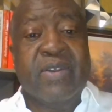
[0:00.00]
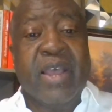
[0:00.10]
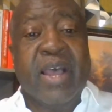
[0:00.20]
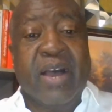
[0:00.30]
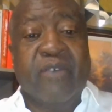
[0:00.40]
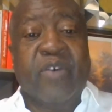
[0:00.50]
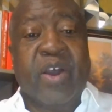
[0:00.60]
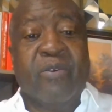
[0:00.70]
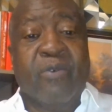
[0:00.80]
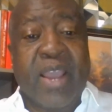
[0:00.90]
have
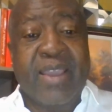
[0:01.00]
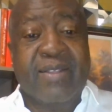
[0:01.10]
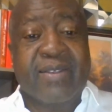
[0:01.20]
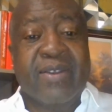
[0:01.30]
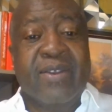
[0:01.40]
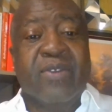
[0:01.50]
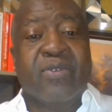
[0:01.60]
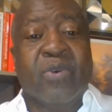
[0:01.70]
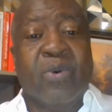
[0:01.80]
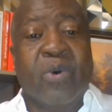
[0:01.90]
a right
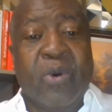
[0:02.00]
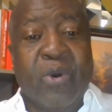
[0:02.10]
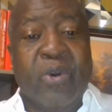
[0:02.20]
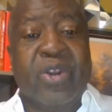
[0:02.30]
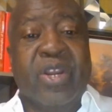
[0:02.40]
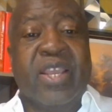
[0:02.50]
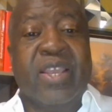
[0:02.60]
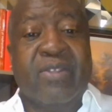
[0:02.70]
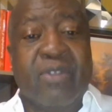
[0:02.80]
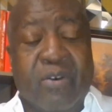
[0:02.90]
to earn
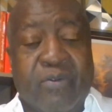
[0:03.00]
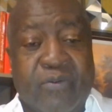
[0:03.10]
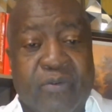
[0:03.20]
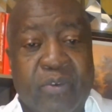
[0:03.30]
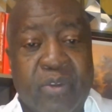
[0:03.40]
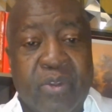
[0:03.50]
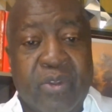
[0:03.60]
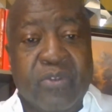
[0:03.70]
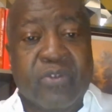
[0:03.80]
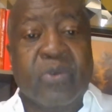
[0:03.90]
enough
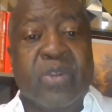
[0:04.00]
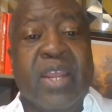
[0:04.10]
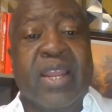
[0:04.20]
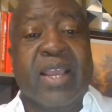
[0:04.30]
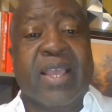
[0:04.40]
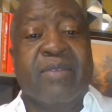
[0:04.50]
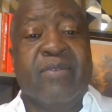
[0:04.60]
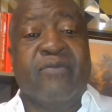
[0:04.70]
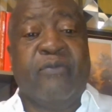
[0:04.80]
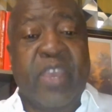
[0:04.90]
so they can
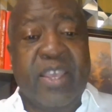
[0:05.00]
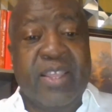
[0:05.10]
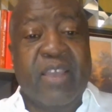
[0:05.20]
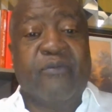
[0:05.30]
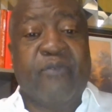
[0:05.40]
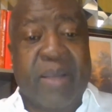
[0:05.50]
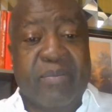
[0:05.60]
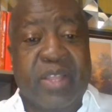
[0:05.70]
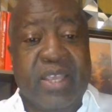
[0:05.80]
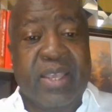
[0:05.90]
feed their
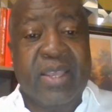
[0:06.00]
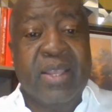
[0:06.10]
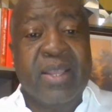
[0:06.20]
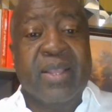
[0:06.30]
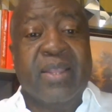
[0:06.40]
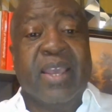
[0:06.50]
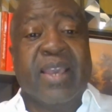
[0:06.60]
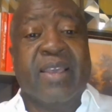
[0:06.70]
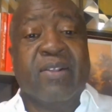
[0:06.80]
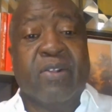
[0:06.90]
family, they
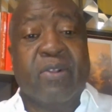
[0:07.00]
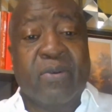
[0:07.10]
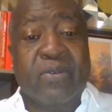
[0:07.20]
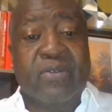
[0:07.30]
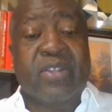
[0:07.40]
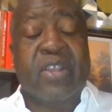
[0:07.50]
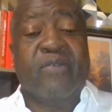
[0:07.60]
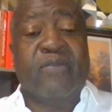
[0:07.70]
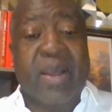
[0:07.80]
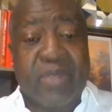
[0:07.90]
can clothe their
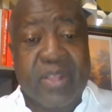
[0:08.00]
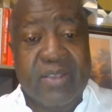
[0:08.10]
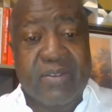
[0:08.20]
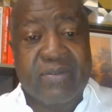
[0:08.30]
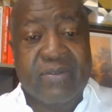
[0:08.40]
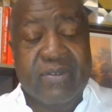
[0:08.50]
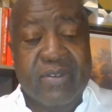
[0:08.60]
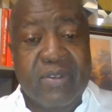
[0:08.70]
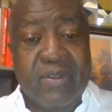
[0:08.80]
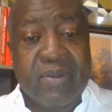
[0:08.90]
families.
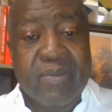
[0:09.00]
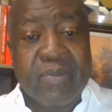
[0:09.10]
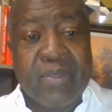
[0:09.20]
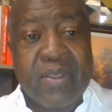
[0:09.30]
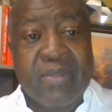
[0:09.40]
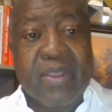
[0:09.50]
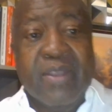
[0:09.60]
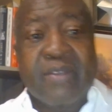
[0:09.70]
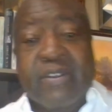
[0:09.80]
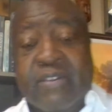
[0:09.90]

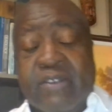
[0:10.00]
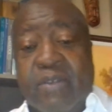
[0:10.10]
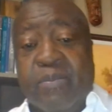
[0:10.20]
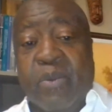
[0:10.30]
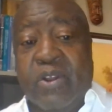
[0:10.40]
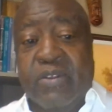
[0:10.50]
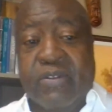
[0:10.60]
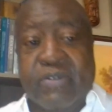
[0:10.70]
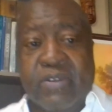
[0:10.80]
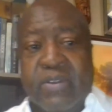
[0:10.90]
Sisters and
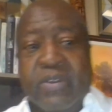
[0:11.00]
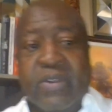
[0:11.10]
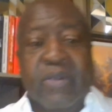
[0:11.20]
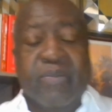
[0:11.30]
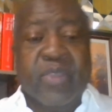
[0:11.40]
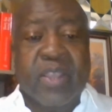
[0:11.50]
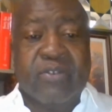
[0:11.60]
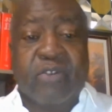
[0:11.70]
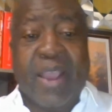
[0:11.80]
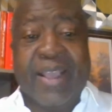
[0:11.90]
brothers,
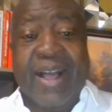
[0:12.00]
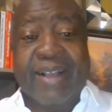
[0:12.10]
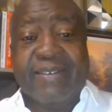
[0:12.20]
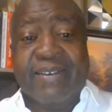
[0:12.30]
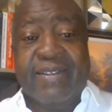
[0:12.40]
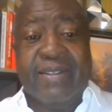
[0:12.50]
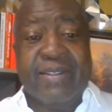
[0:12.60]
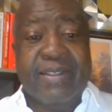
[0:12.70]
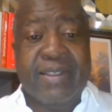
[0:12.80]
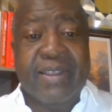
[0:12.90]
strike
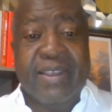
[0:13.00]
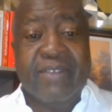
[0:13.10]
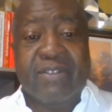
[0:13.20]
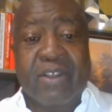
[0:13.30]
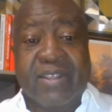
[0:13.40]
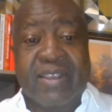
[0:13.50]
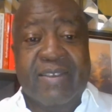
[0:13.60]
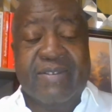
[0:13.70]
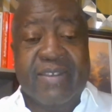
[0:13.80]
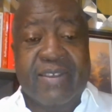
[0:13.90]
action is not
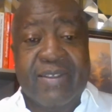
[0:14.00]
easy.